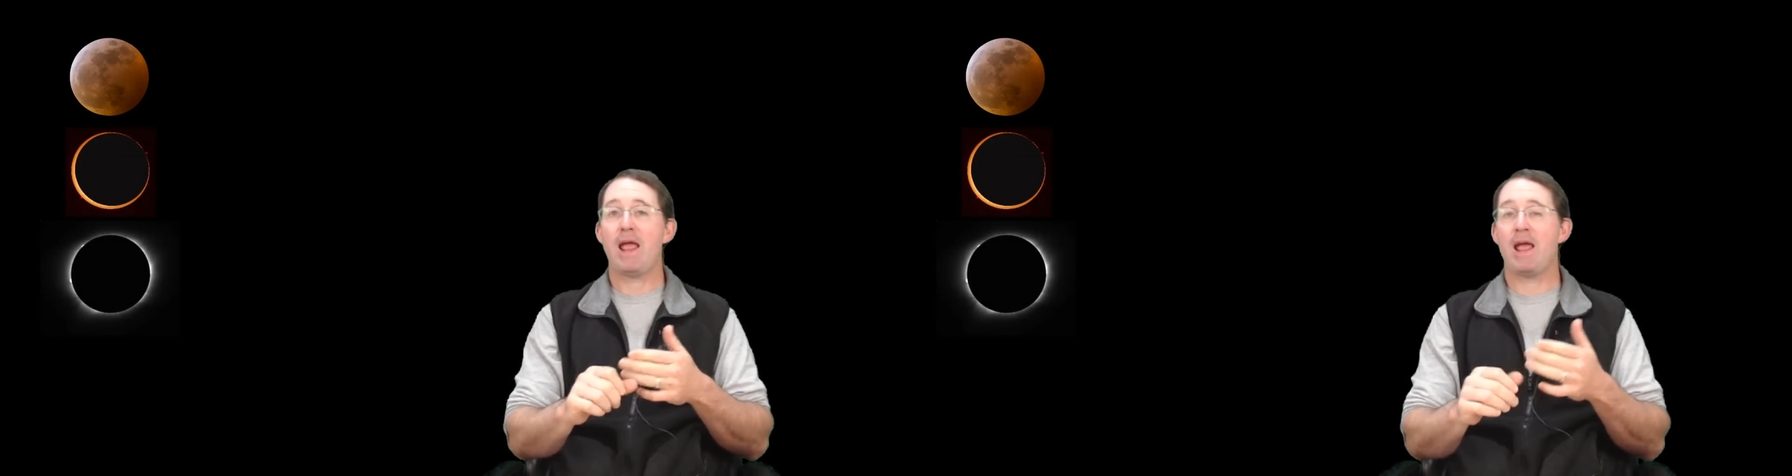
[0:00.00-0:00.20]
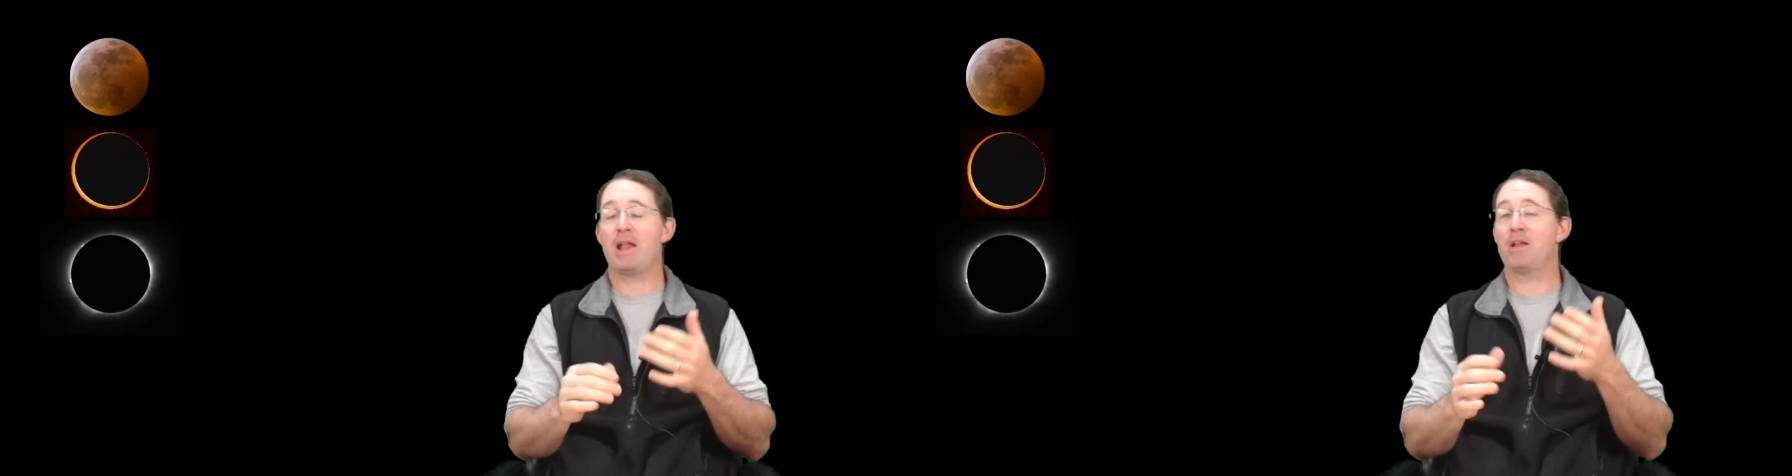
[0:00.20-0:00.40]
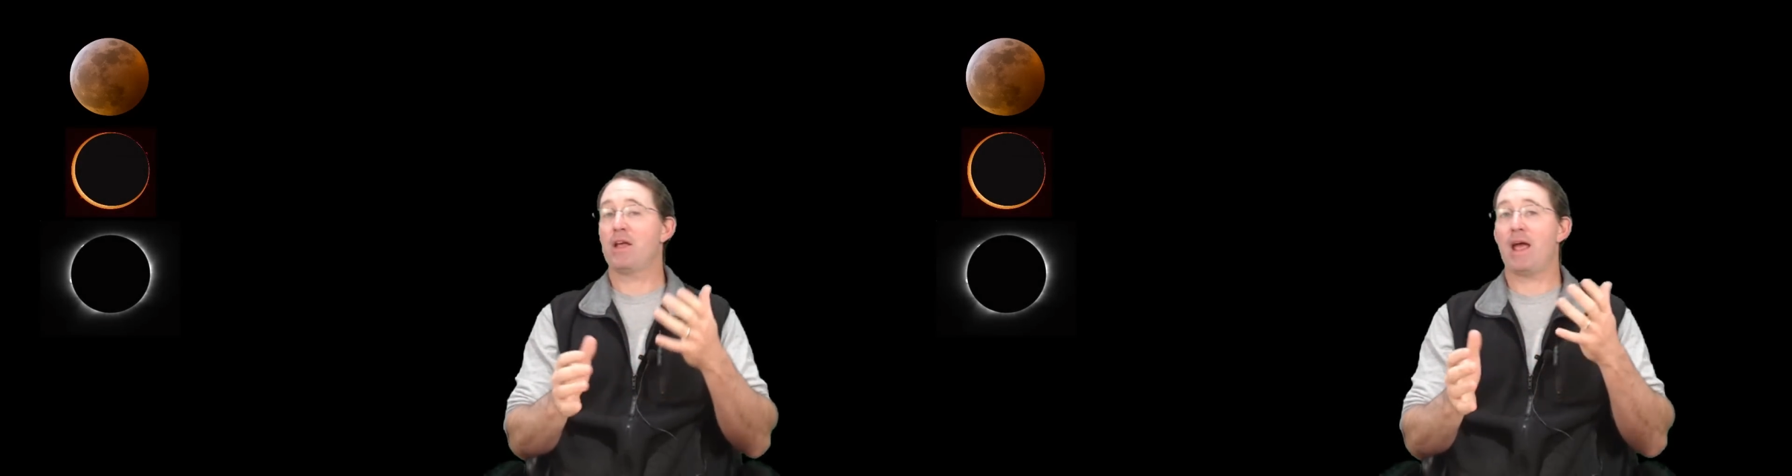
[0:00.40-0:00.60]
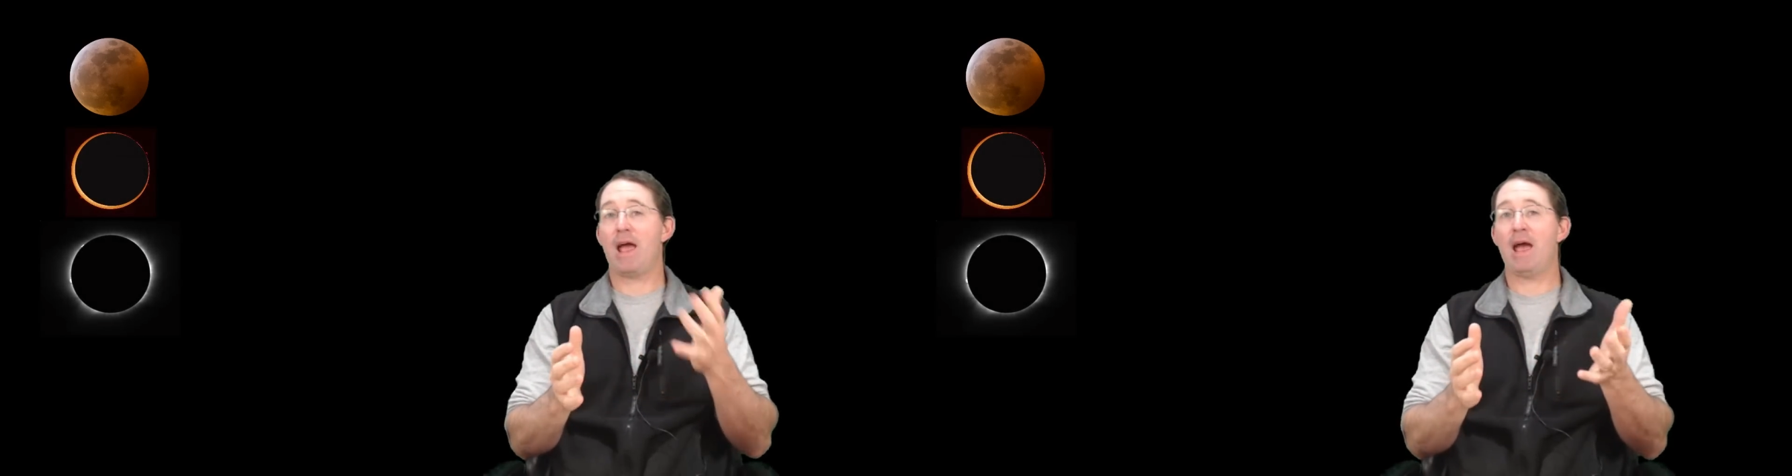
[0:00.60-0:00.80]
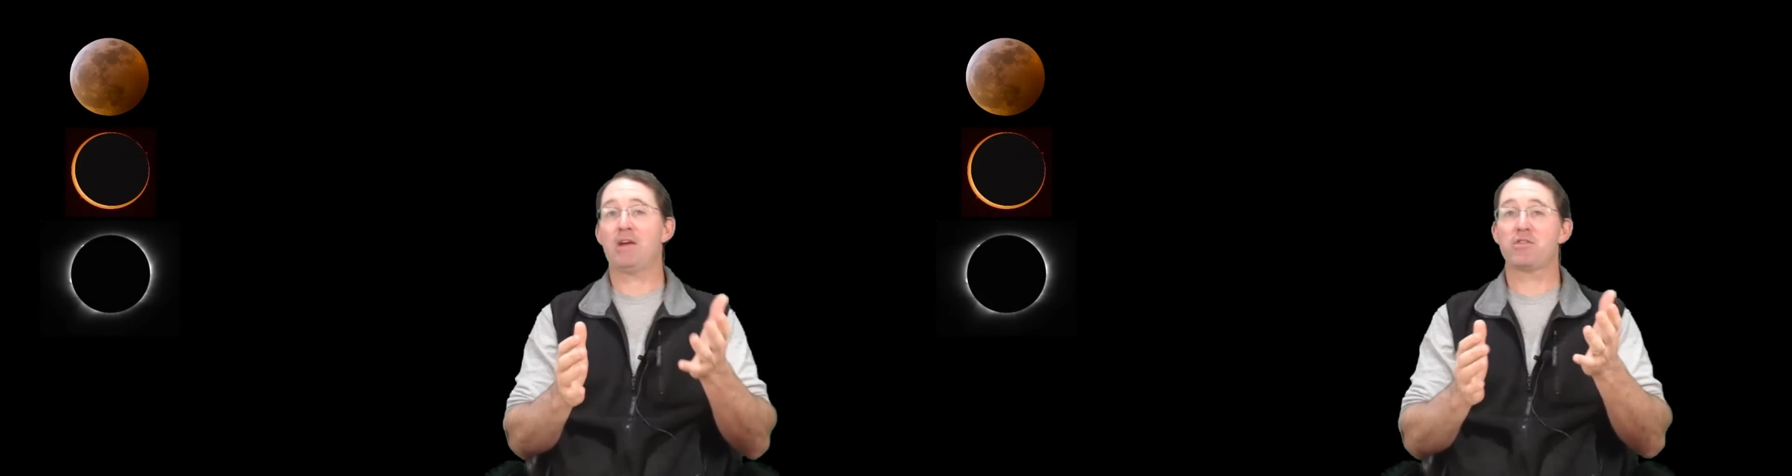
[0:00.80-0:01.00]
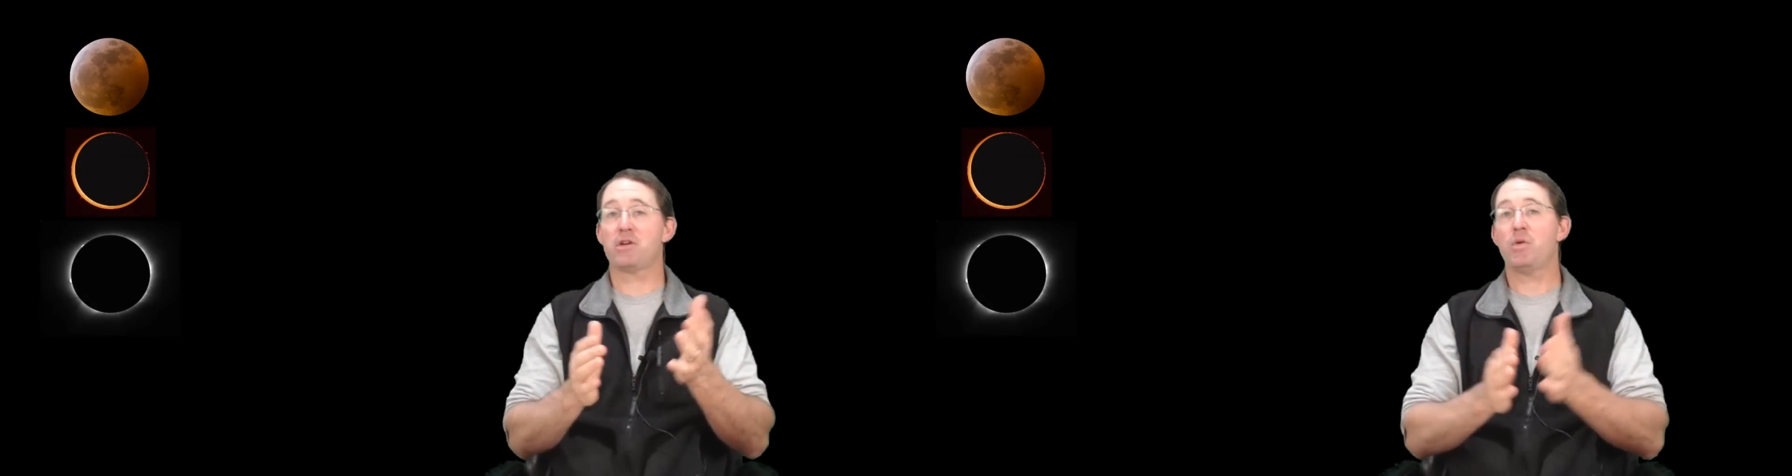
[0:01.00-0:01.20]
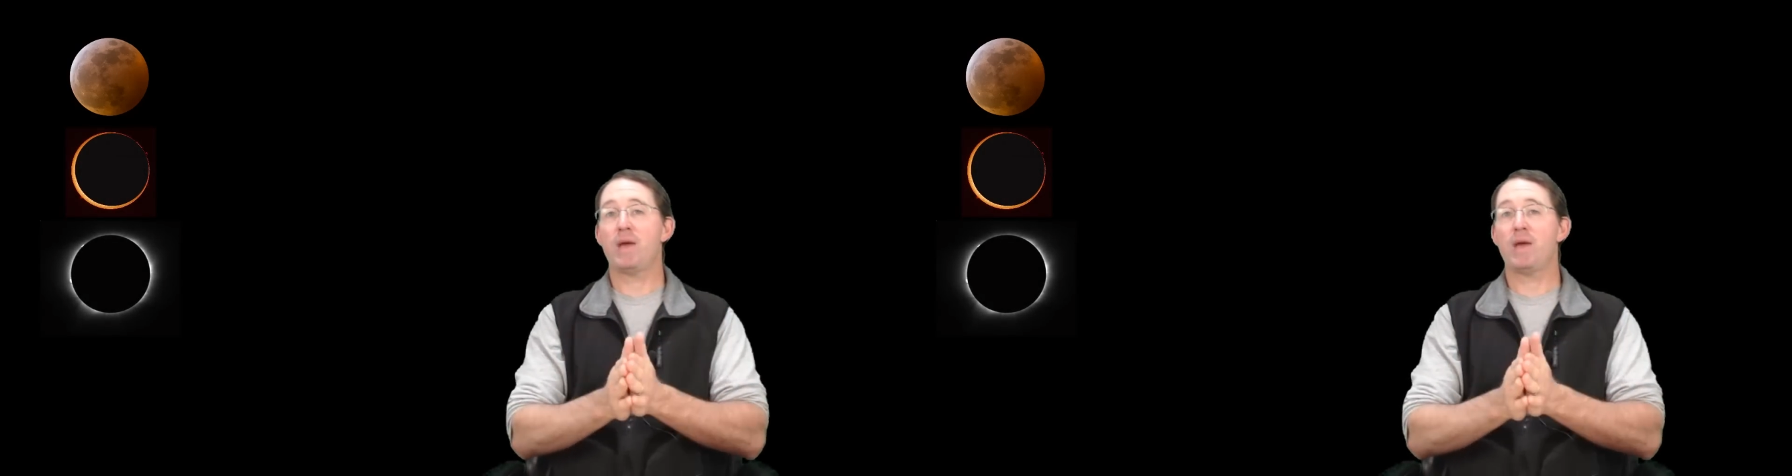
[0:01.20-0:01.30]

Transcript: and actually,